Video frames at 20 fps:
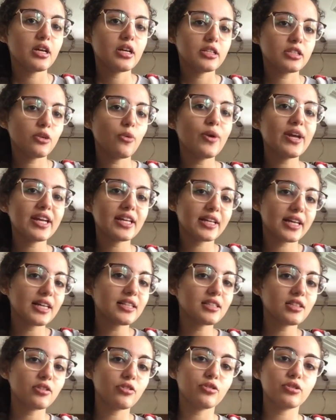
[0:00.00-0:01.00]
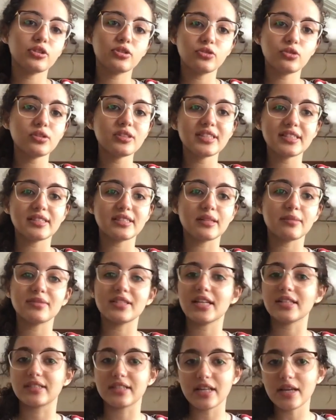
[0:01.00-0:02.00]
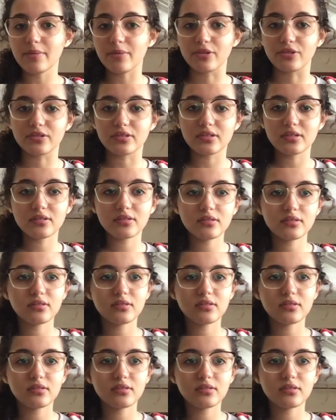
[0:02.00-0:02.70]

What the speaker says: so we can consider the two systems as neighbors.